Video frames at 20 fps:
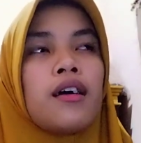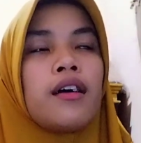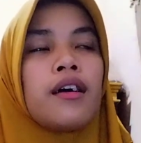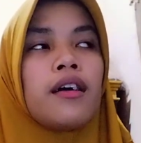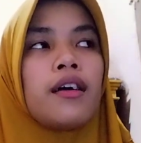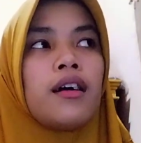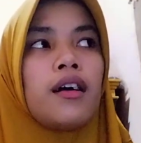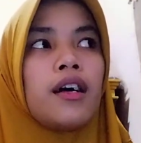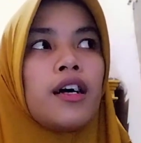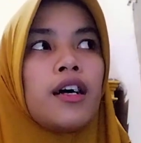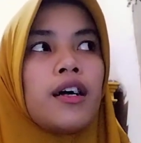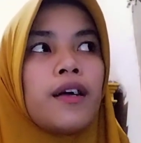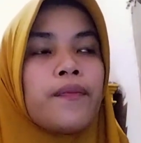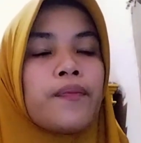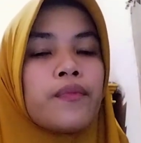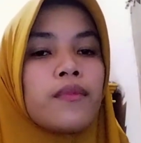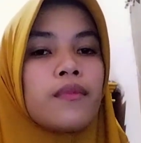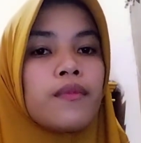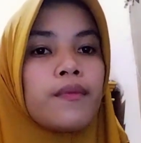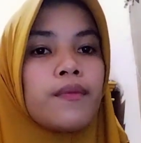
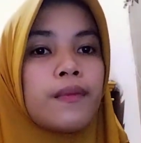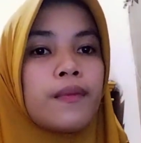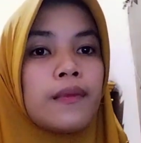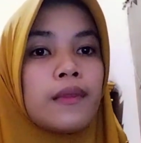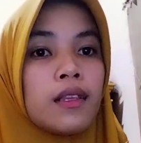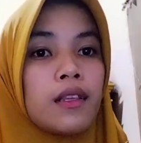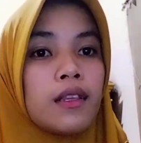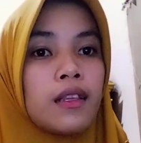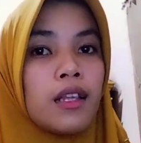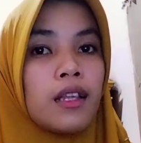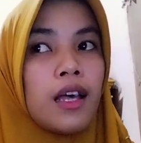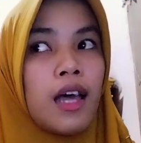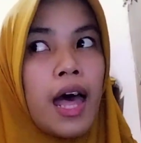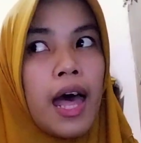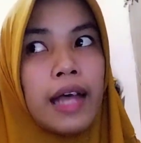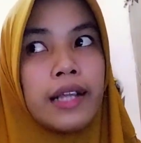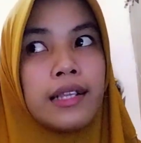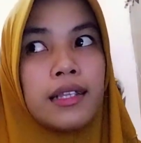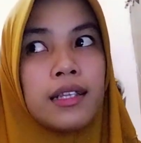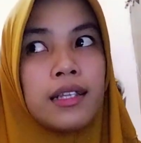
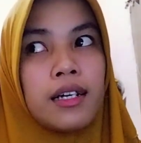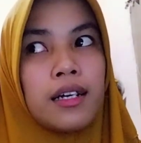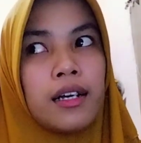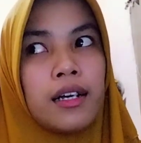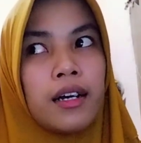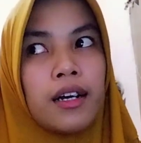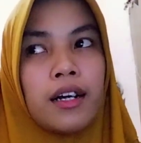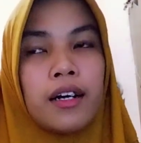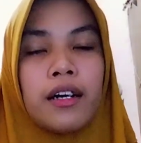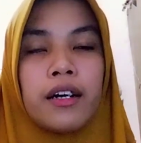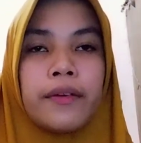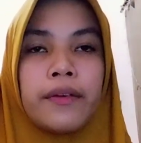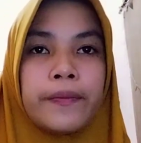And the